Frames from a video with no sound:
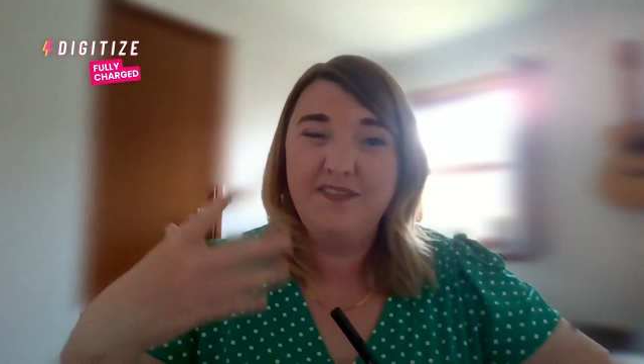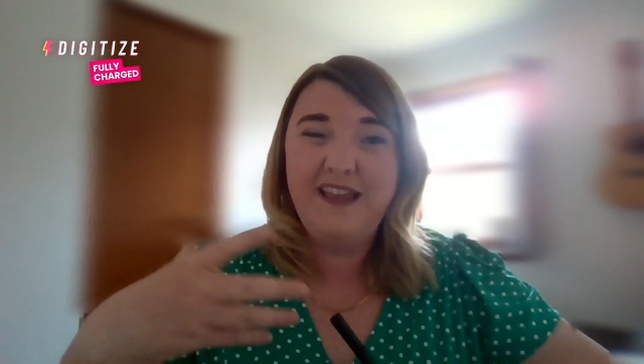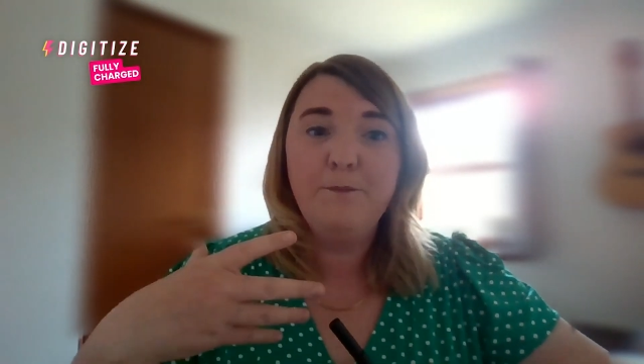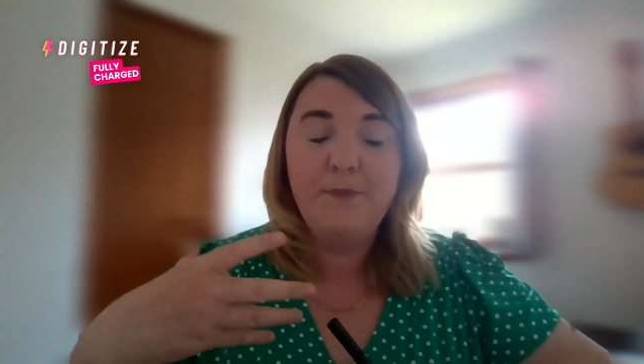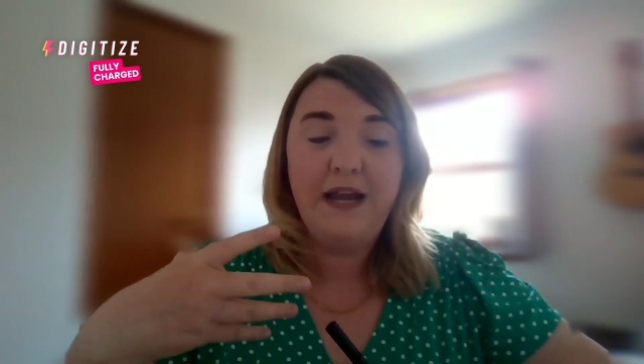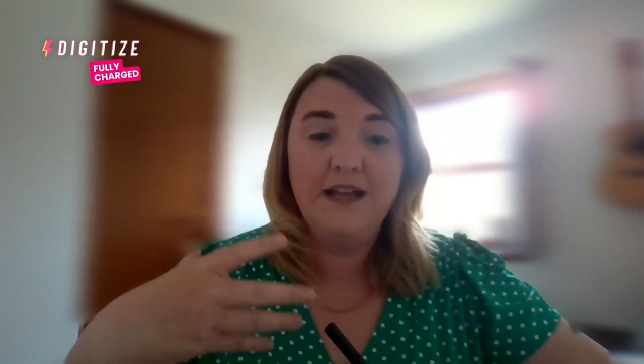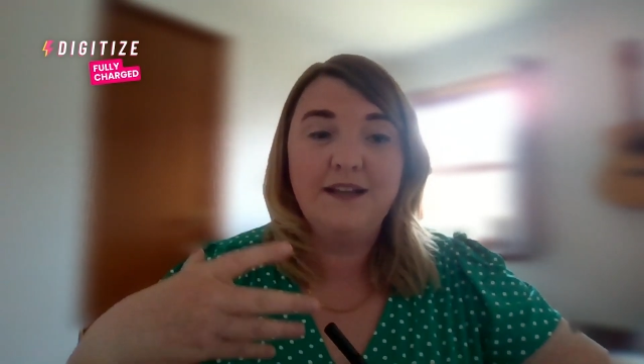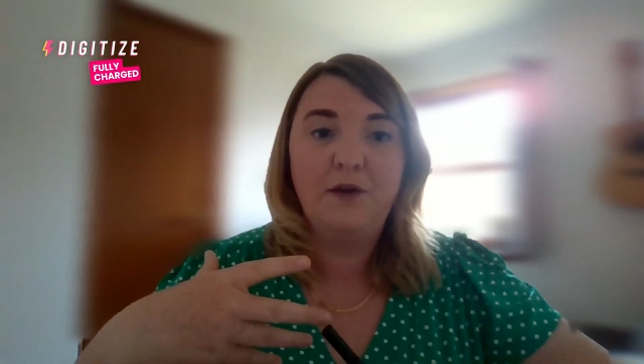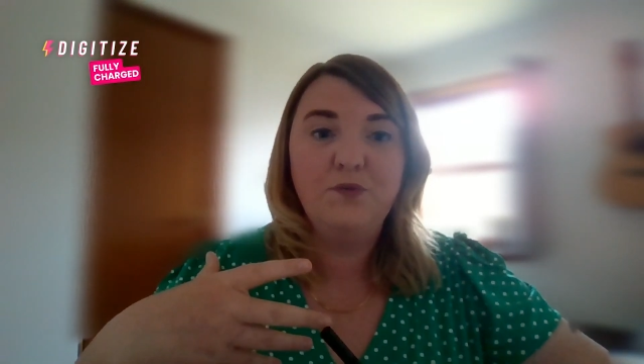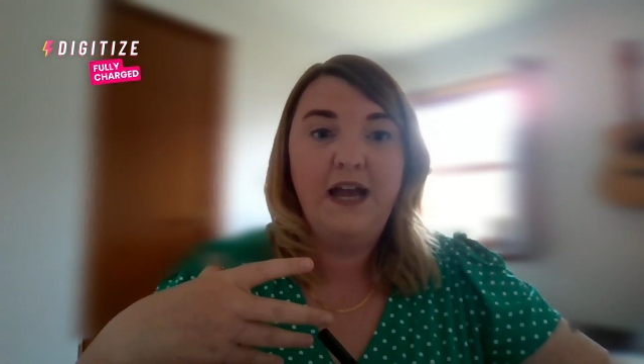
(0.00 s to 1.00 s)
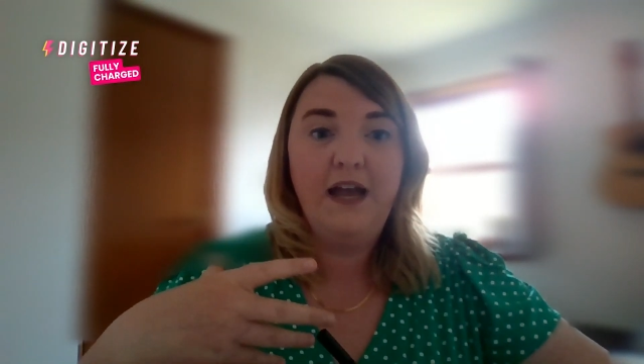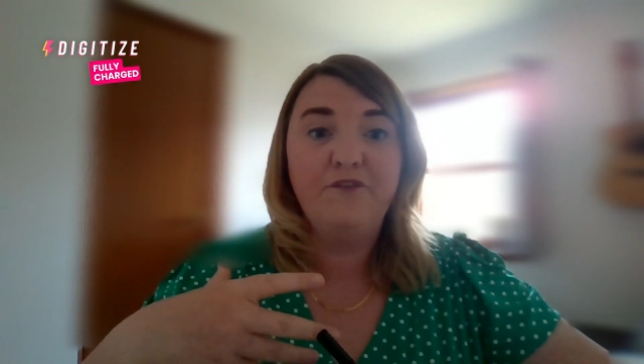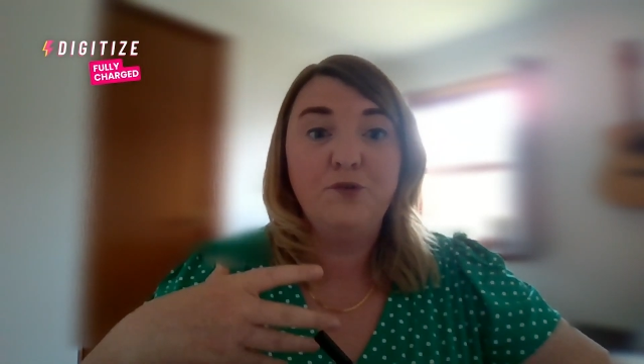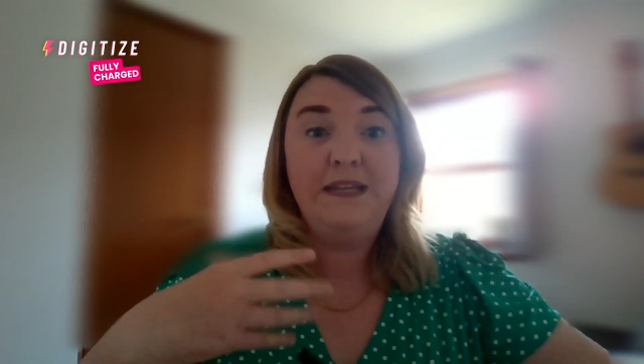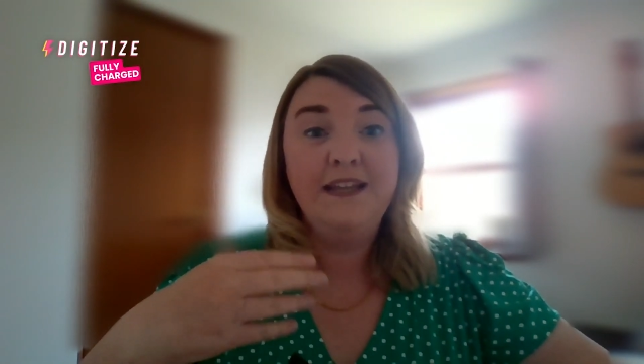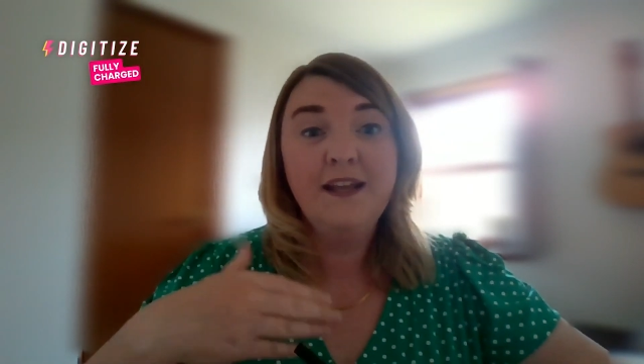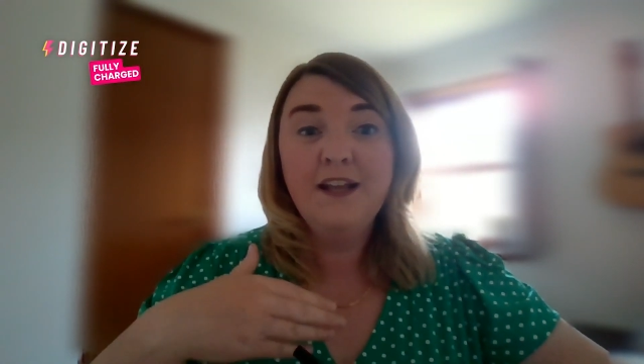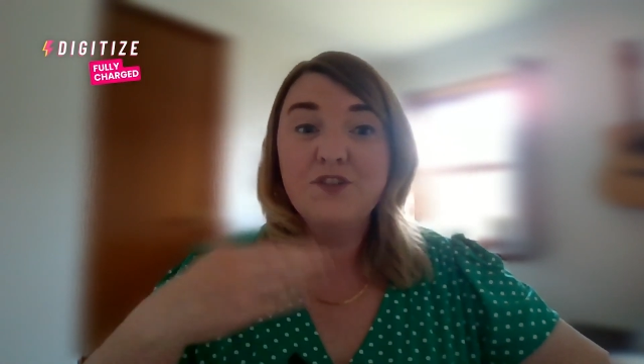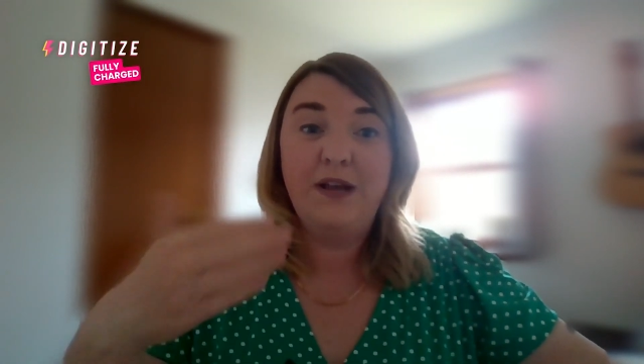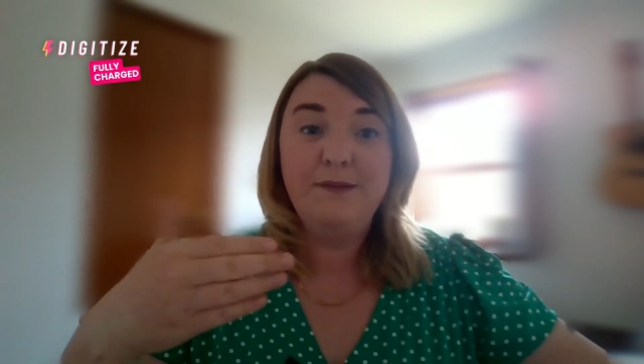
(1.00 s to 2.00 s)
the impact that would have on me.
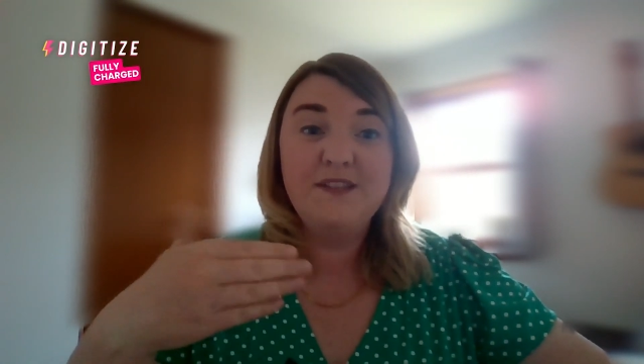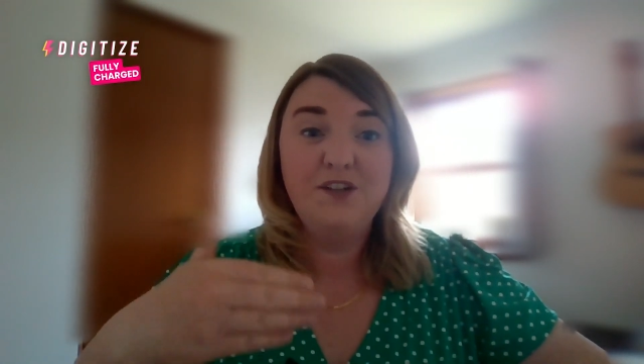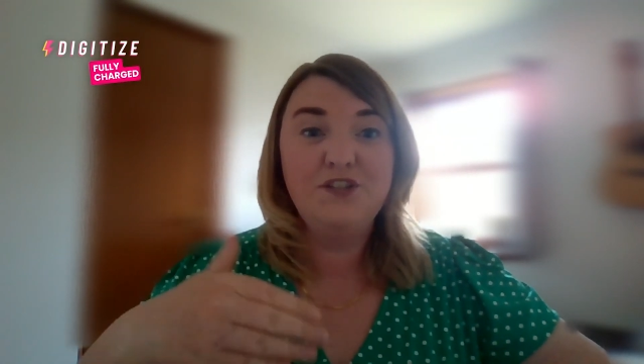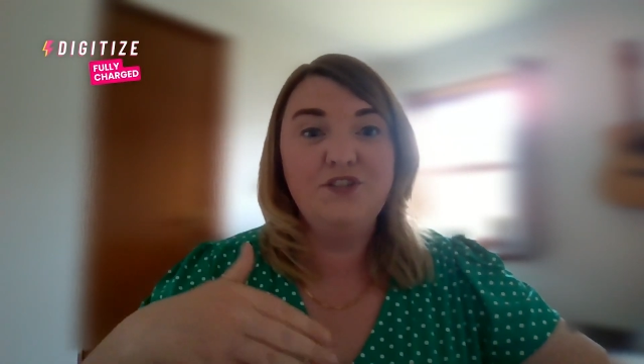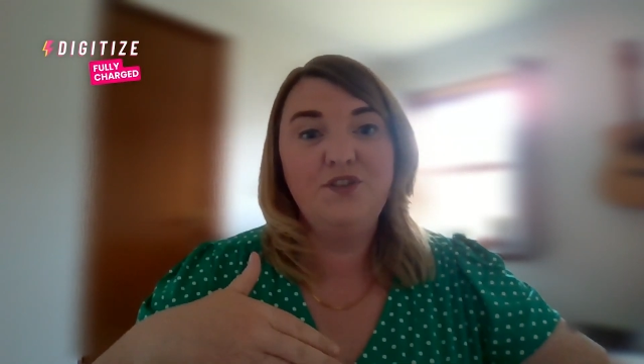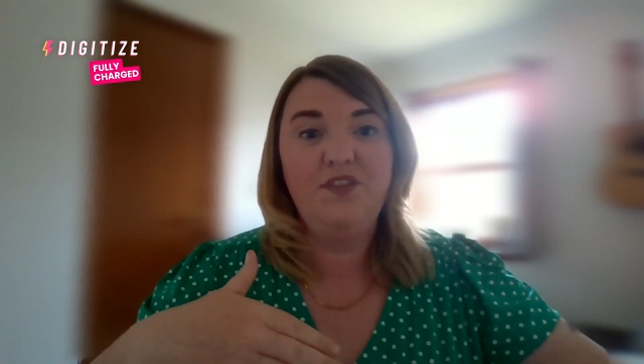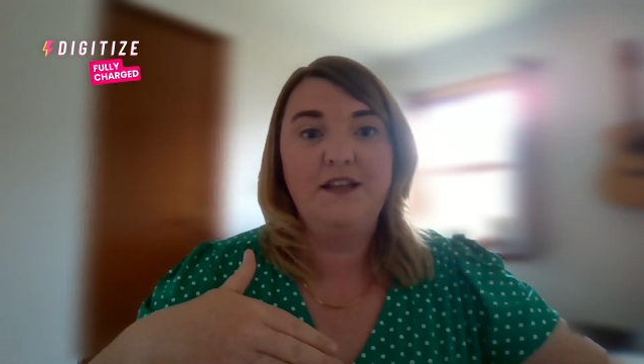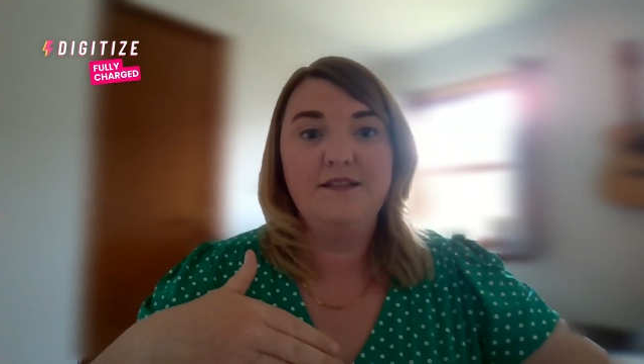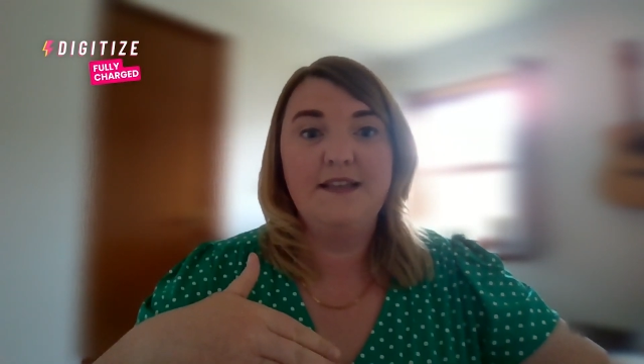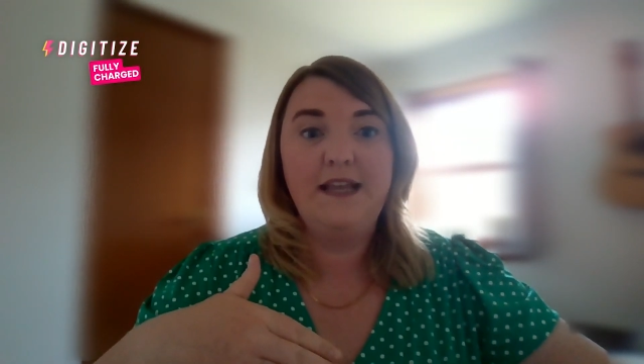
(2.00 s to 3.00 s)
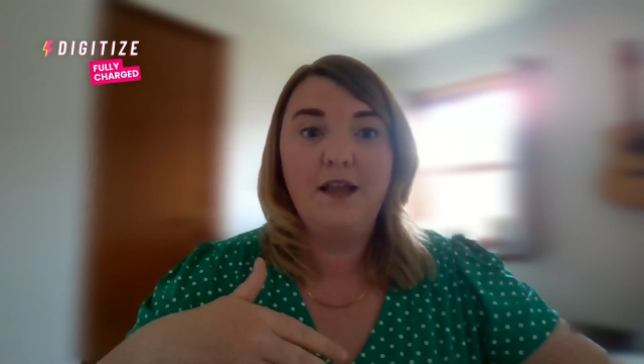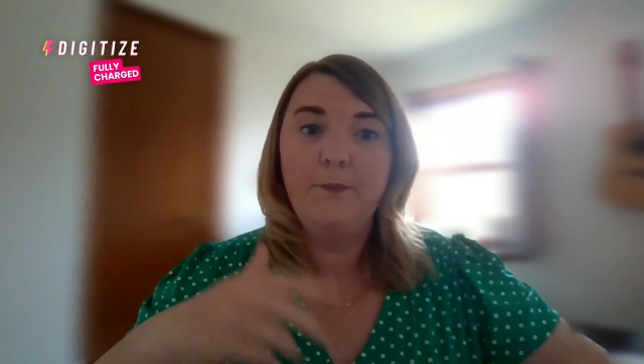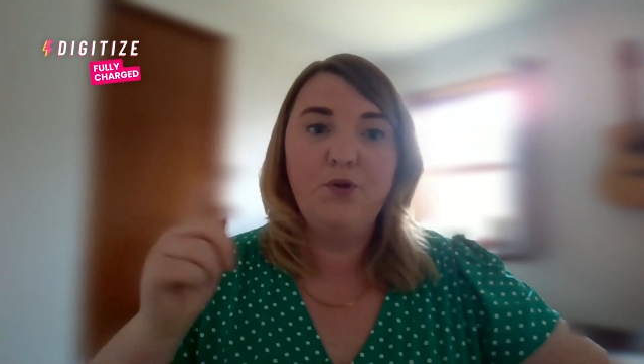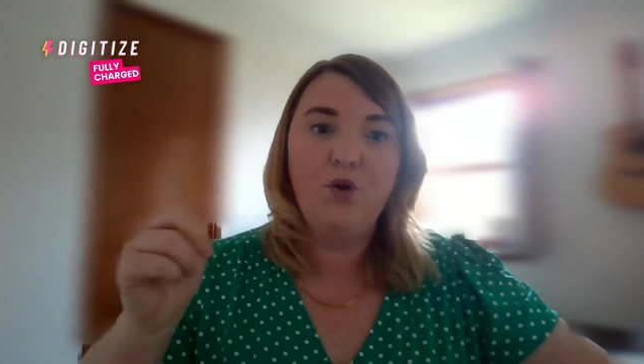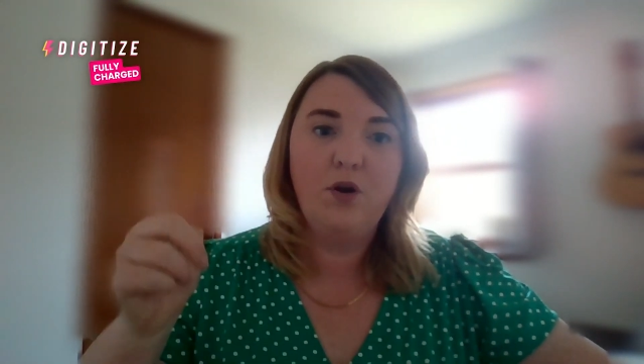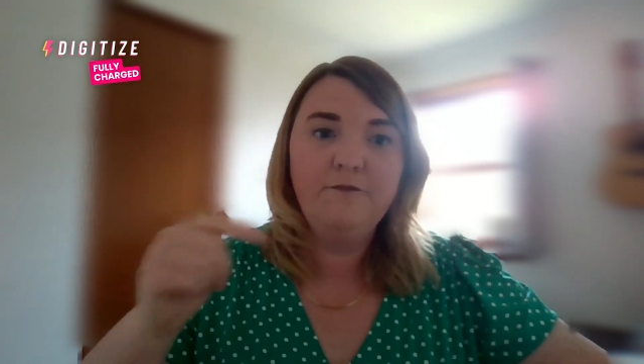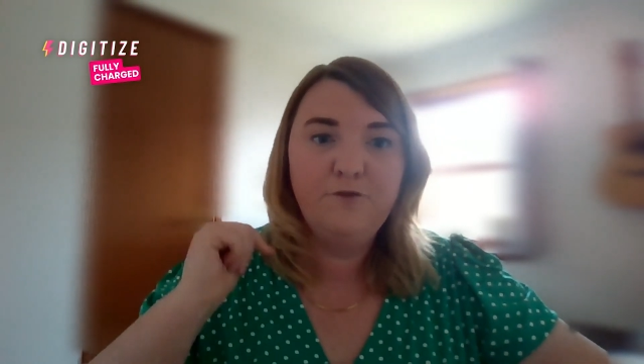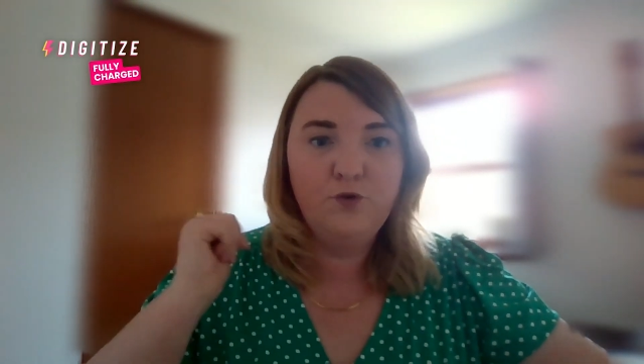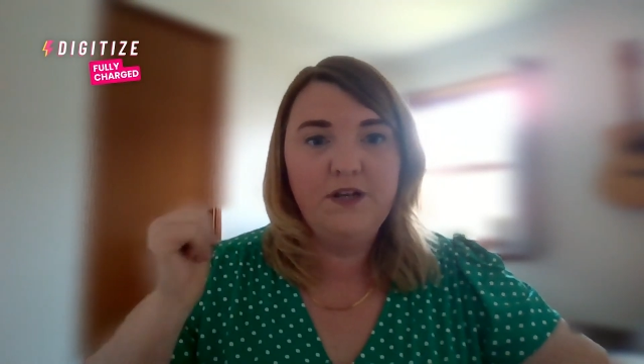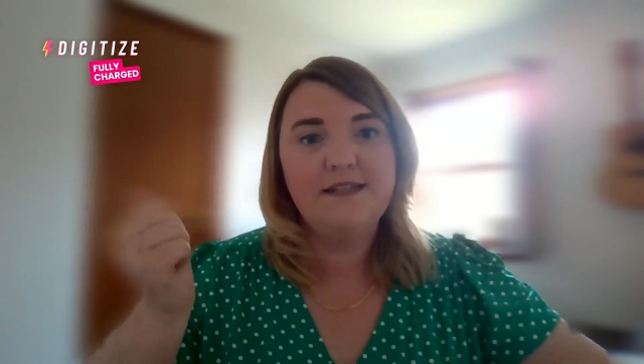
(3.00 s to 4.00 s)
So I'm starting to do things like put on
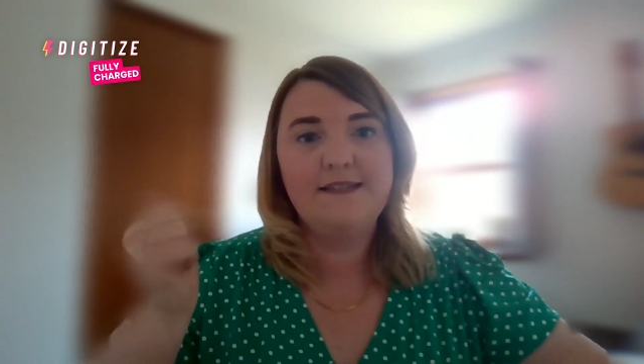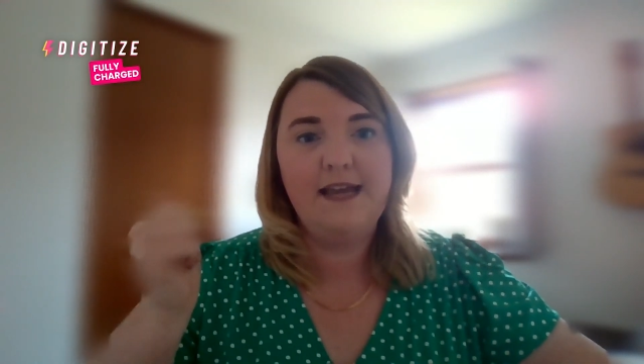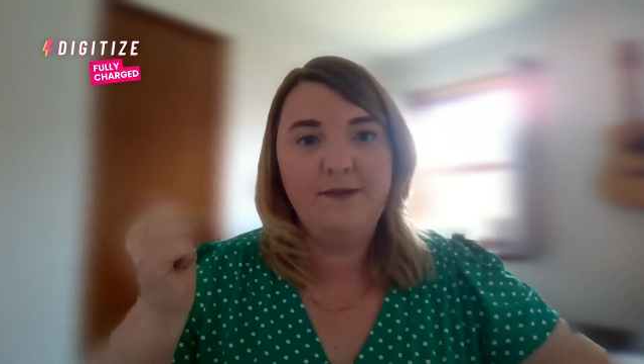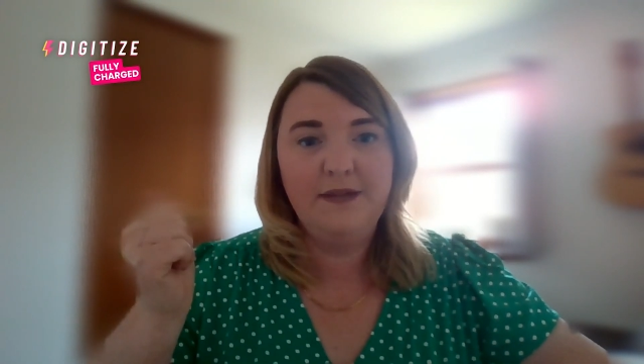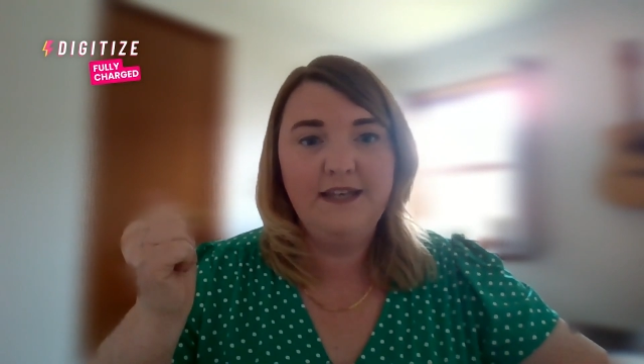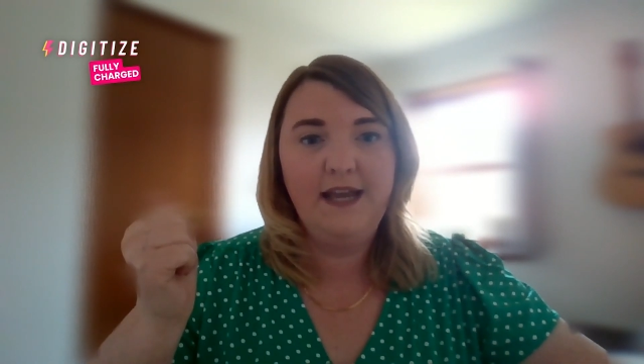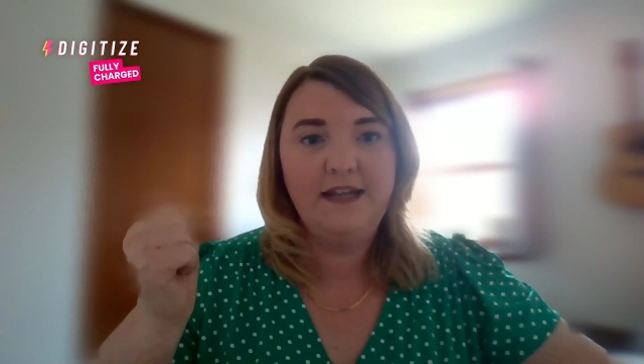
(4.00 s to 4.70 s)
focus time at night,